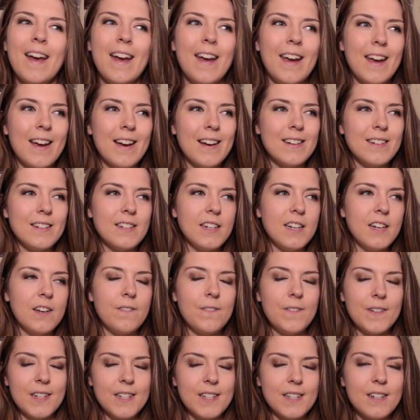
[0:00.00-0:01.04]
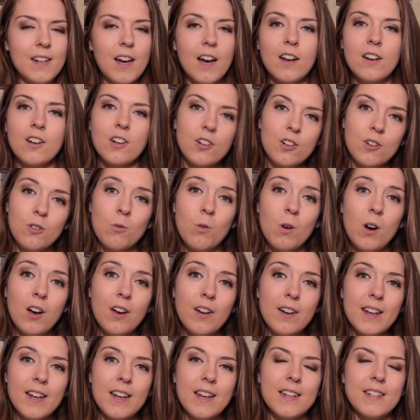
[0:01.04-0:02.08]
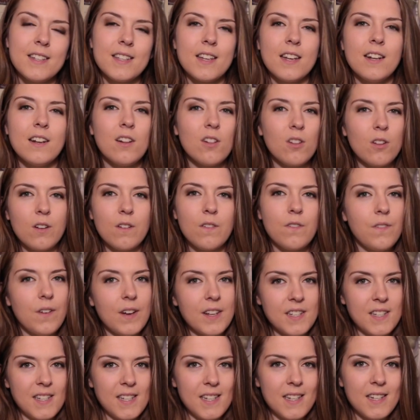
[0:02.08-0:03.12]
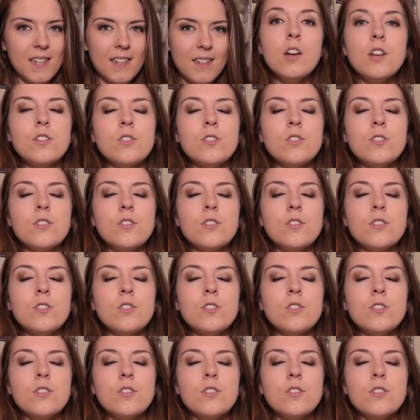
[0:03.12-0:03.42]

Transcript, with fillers: and if it's not good quality it's gonna look fuzzy.